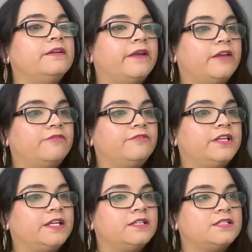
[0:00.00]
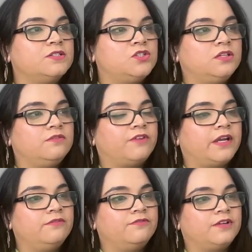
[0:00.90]
f takes
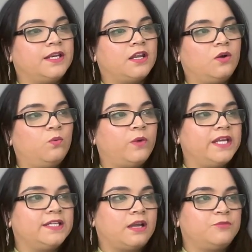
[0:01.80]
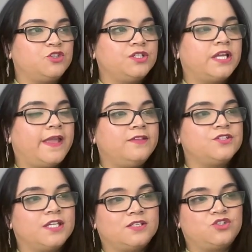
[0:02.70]
g5, and now white captured,
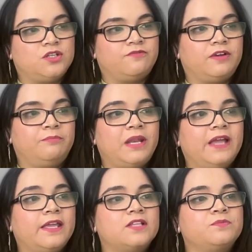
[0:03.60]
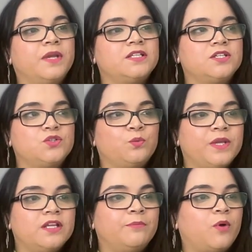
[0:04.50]
h takes g5. Black expected to
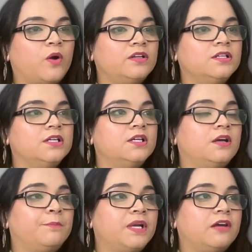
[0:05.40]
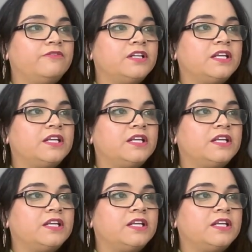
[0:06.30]
win a pawn, but after